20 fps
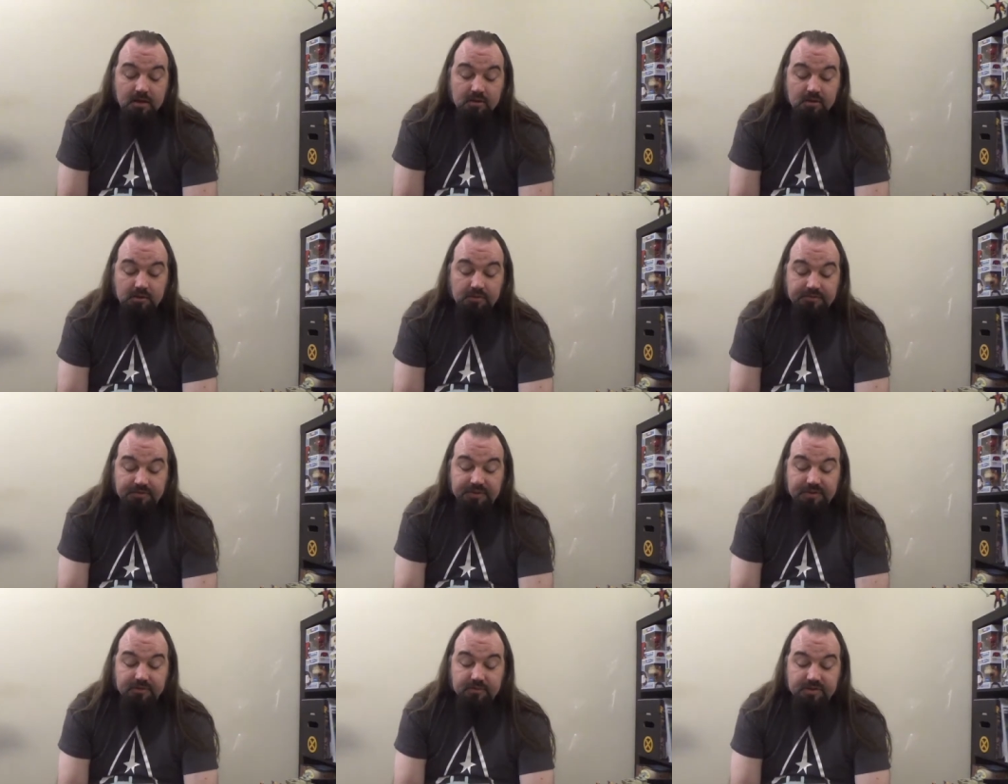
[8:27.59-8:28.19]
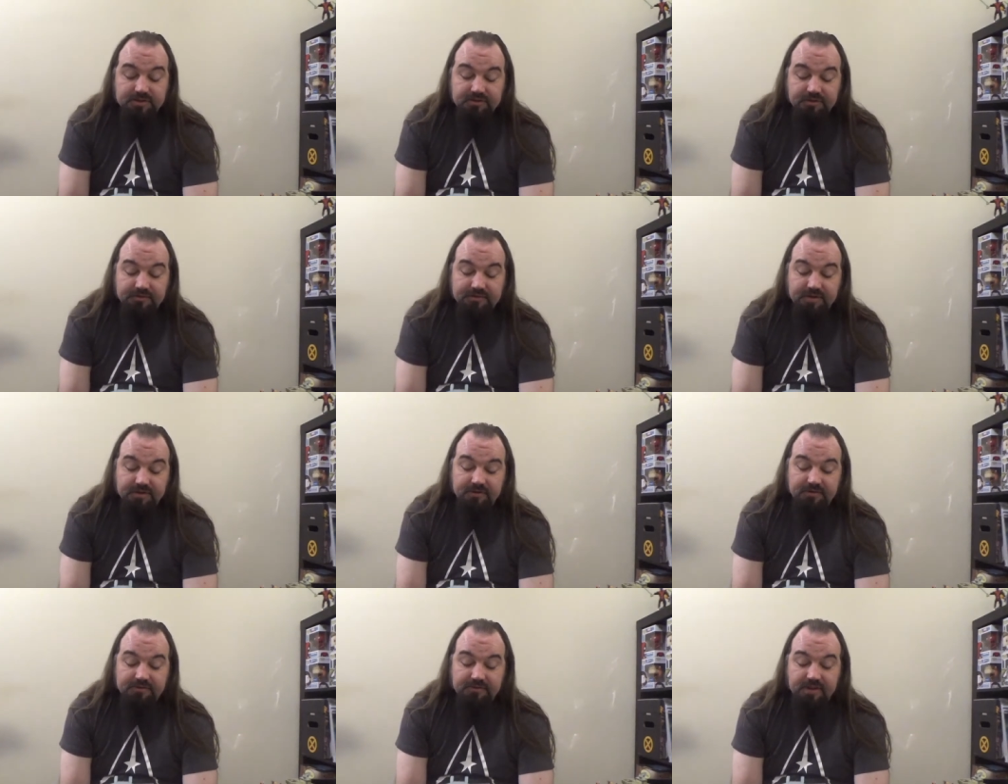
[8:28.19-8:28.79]
Well, with the original
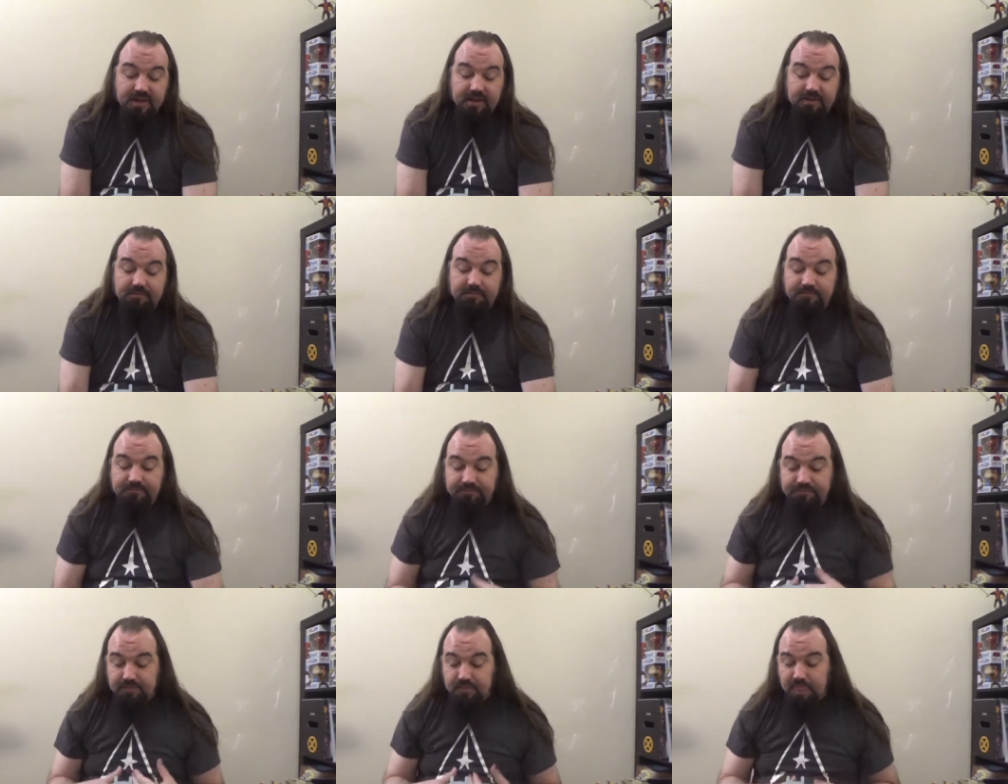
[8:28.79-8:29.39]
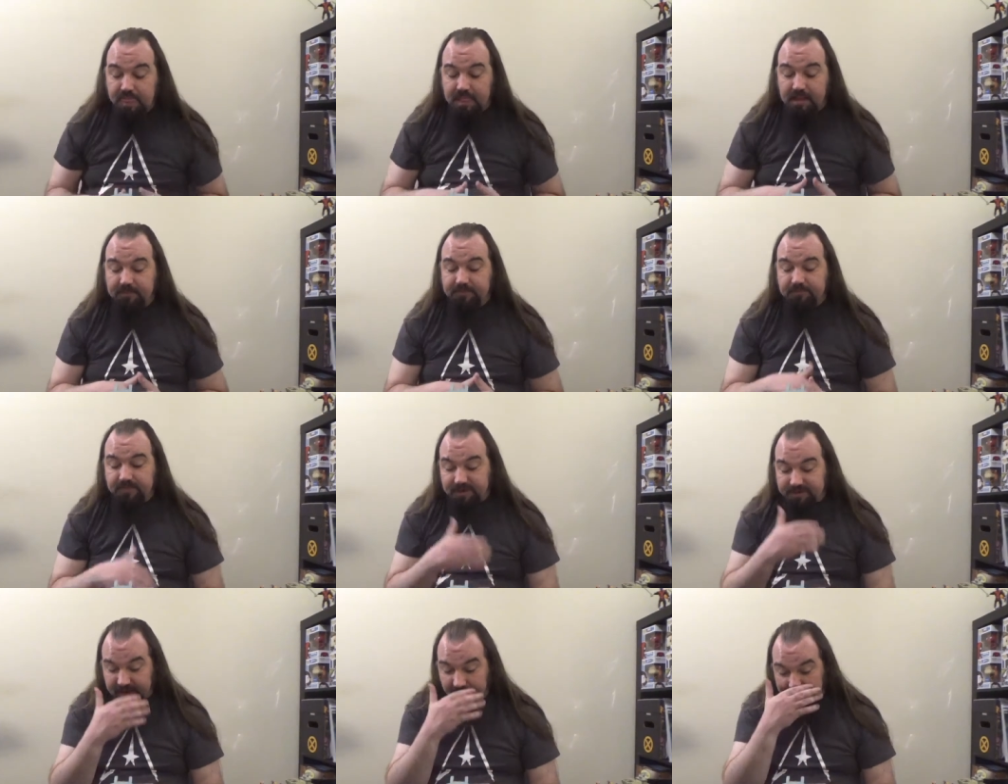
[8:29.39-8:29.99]
series set,
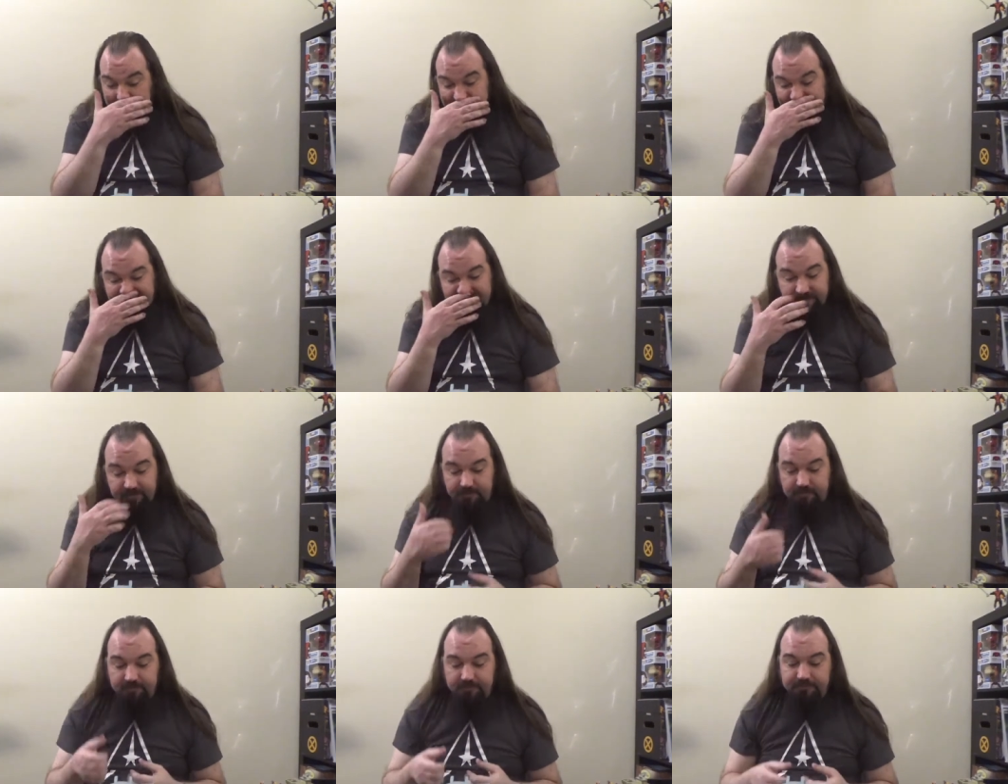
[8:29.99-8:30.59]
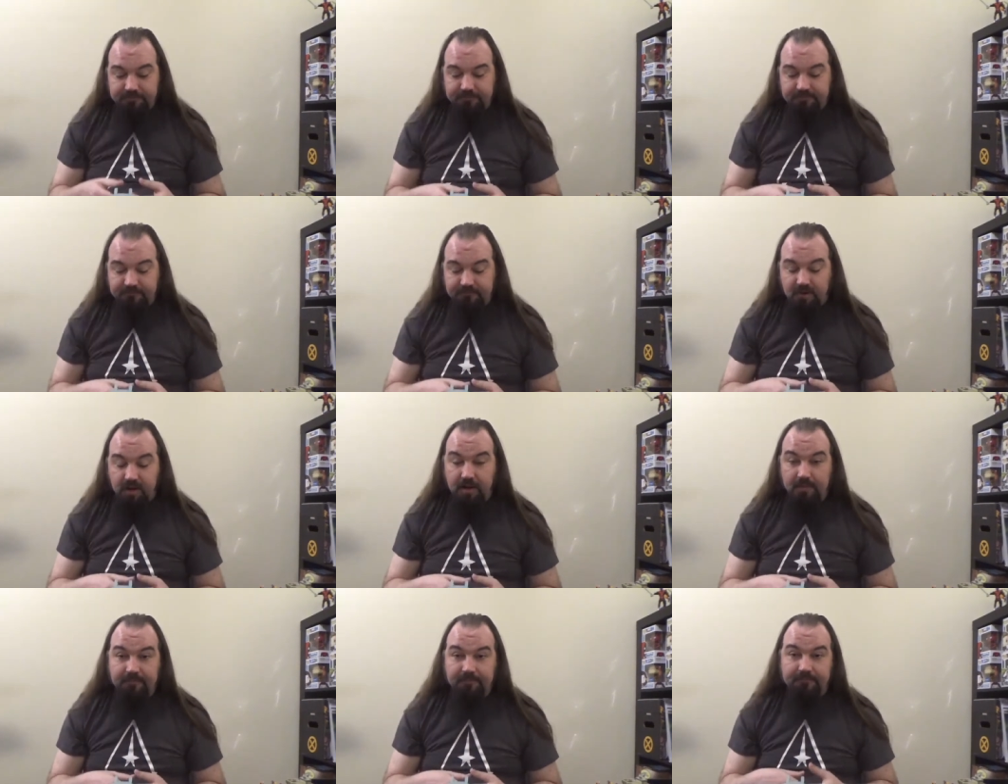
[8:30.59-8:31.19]
let's up it to
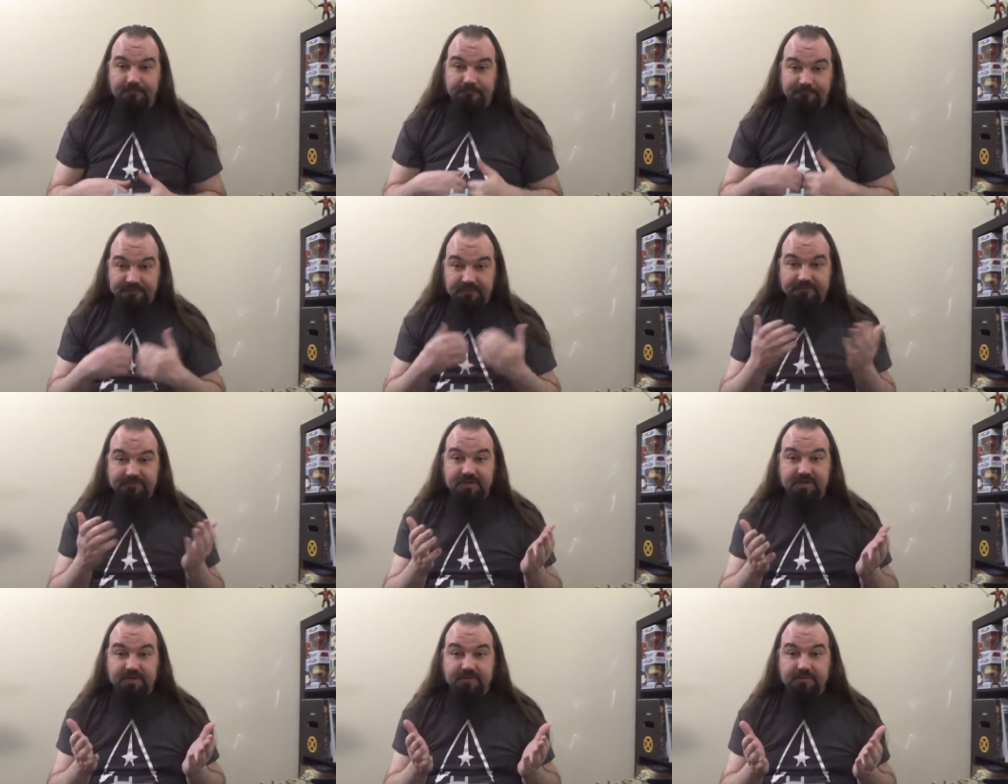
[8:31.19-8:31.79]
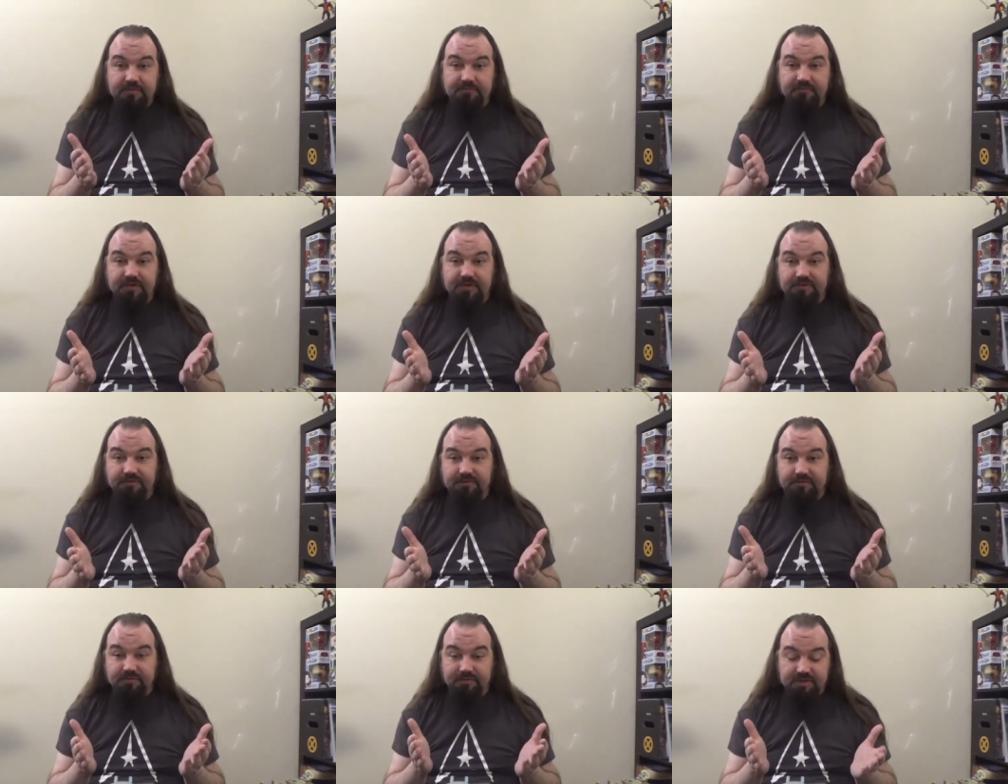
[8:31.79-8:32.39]
from fifty
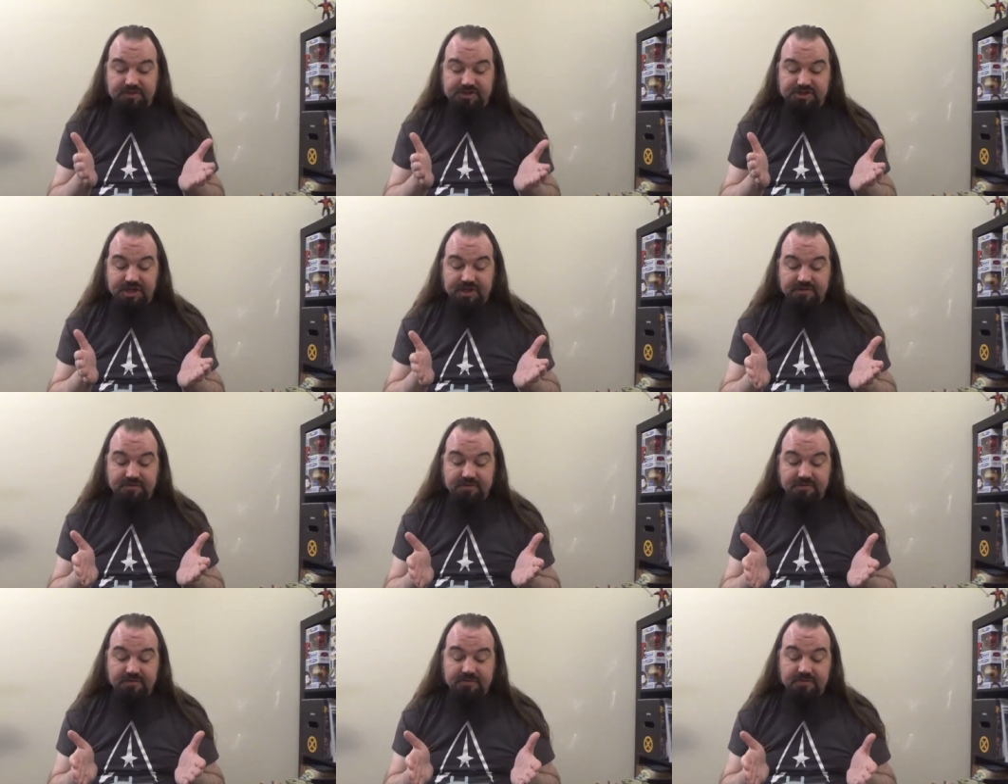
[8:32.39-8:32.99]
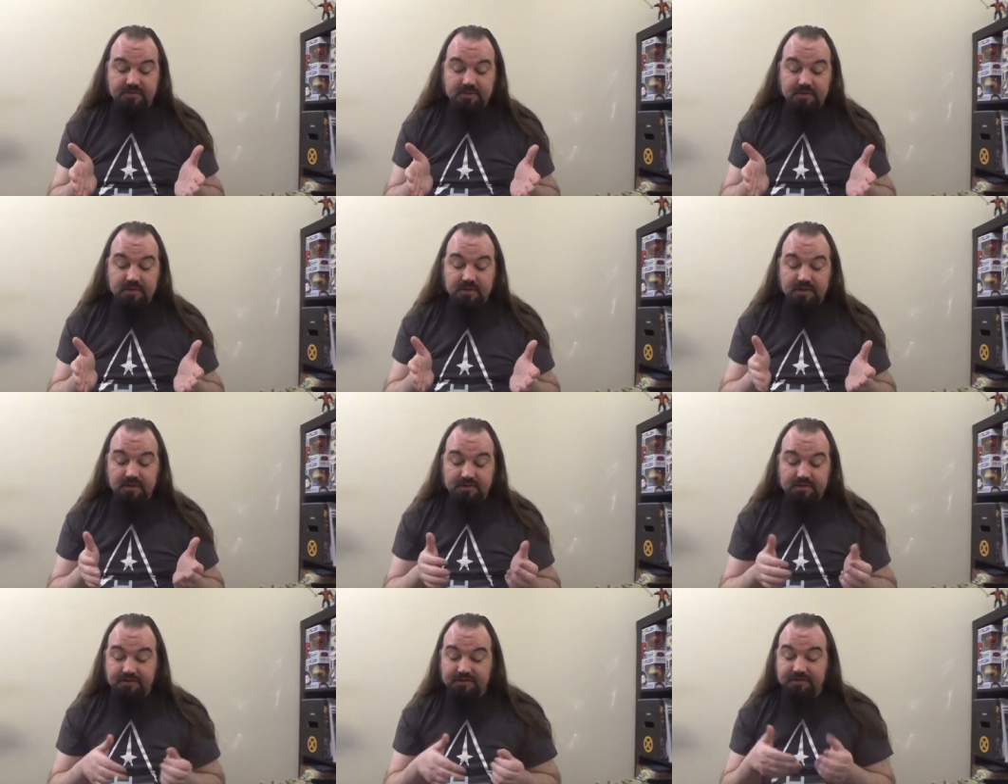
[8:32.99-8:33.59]
figures including chases
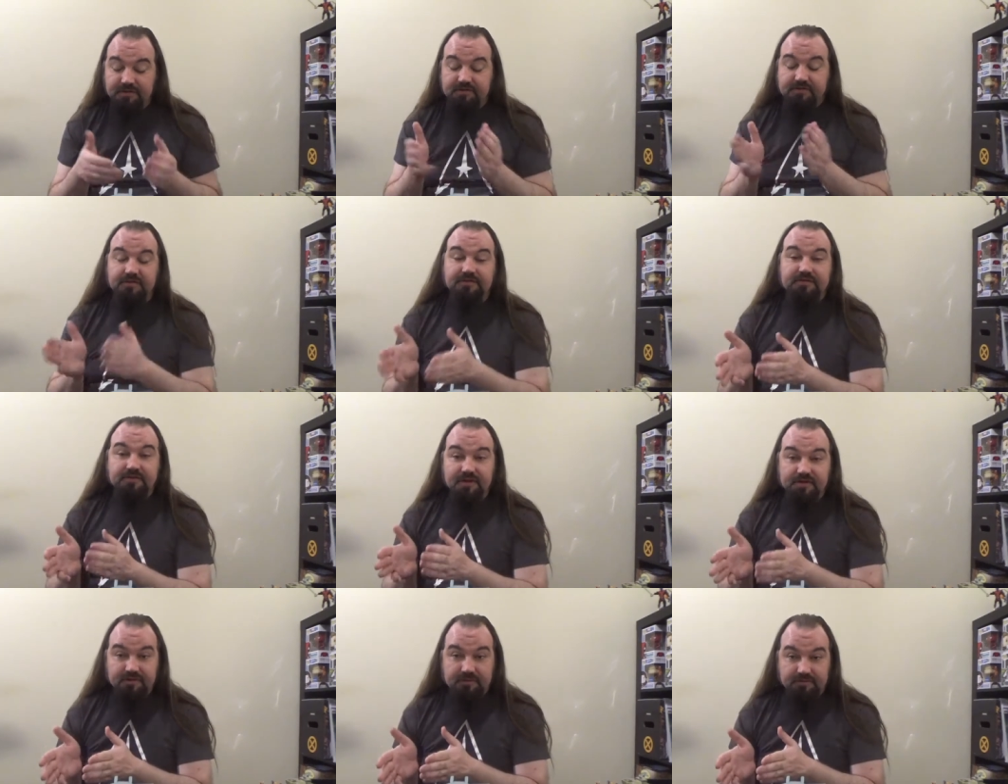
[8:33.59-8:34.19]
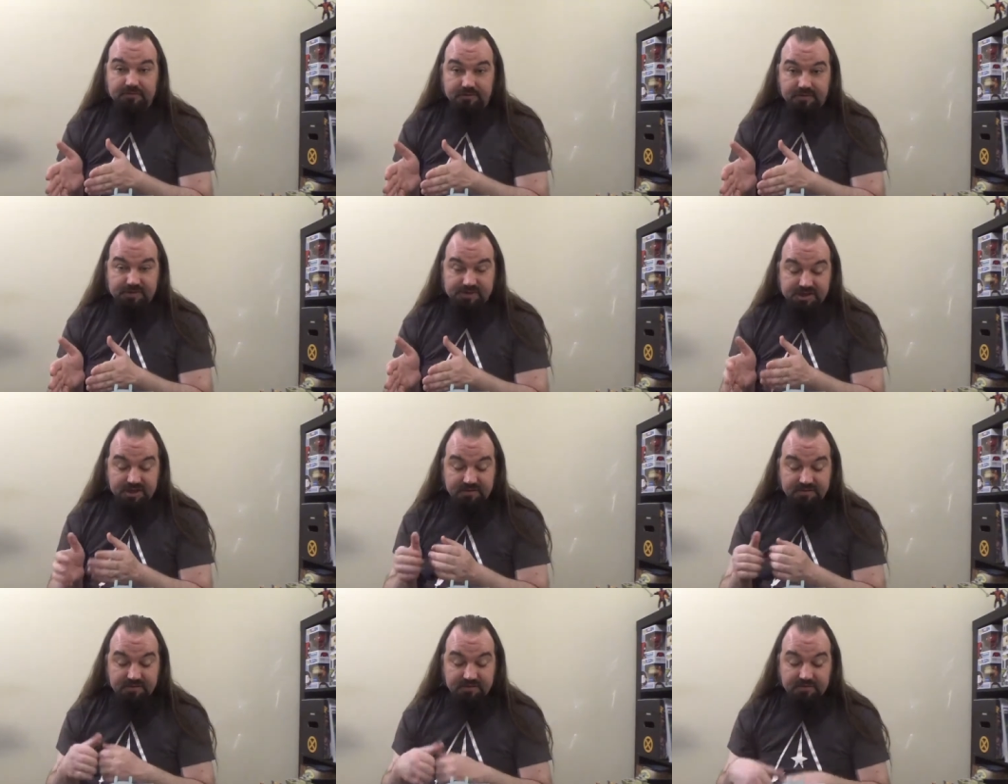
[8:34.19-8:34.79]
to sixty-six including
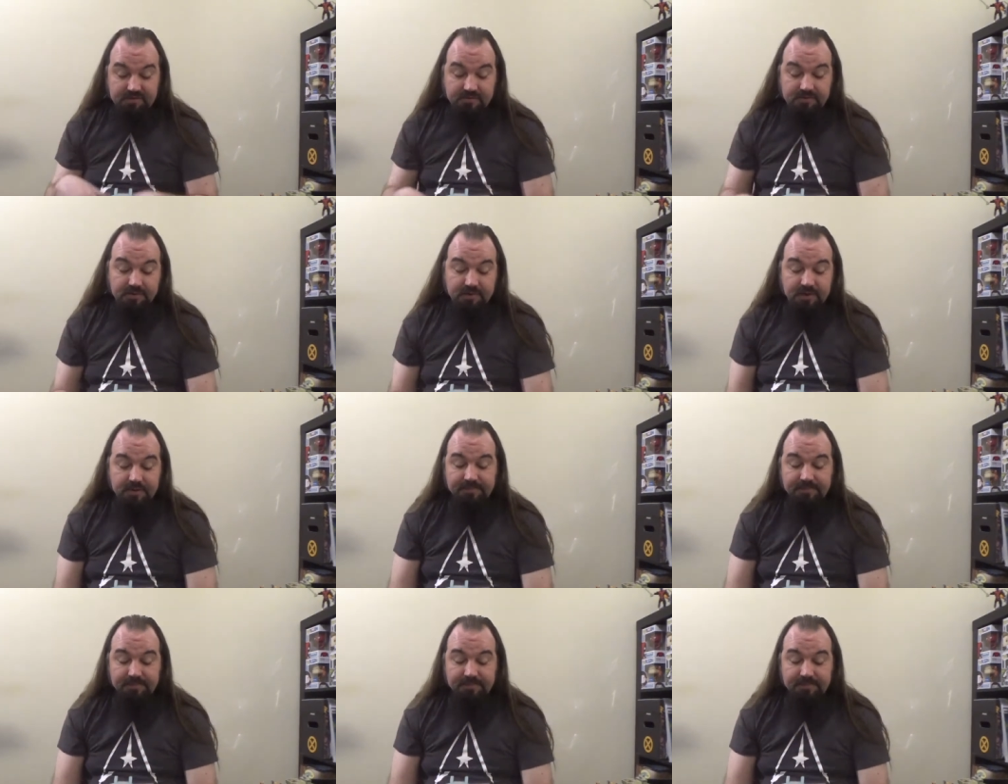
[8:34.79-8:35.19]
chases.